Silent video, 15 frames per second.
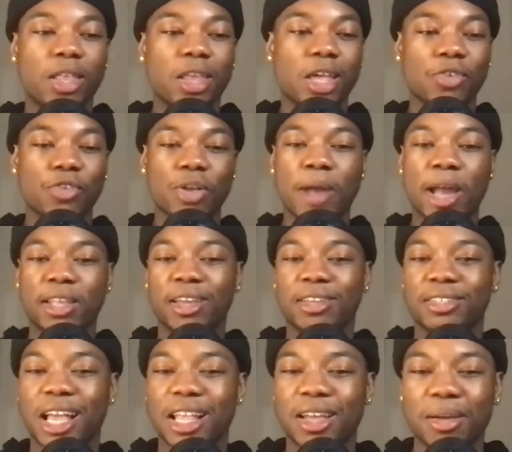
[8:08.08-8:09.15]
another running back that's
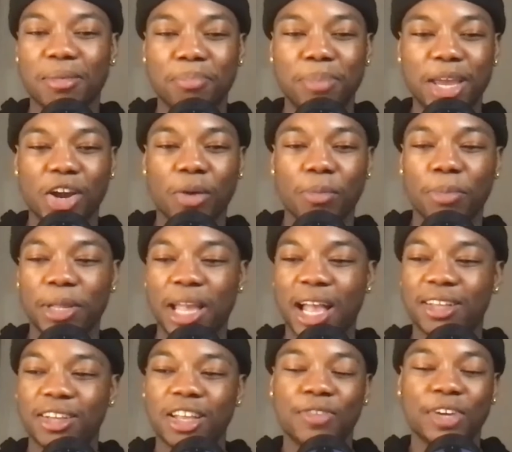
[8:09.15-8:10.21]
kind of bigger but
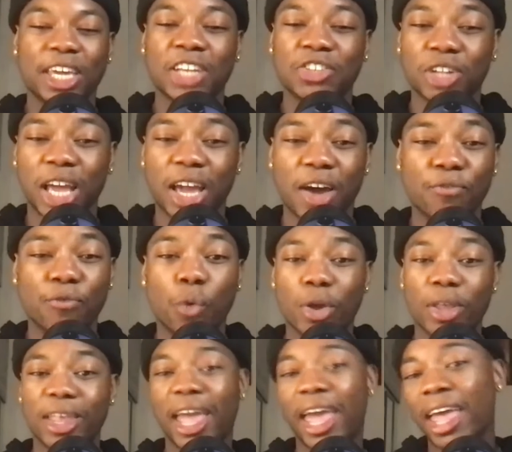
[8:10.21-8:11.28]
not as good of a catcher like a
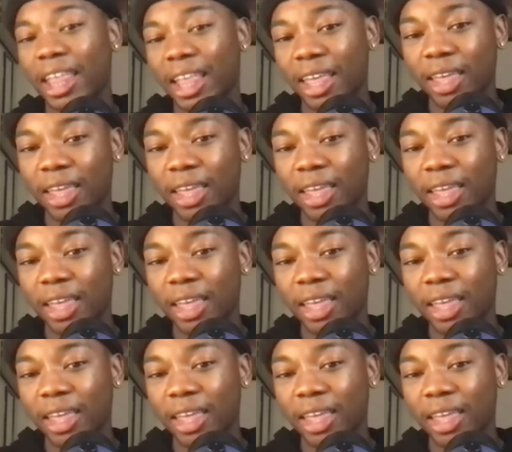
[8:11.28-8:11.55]
Fournette,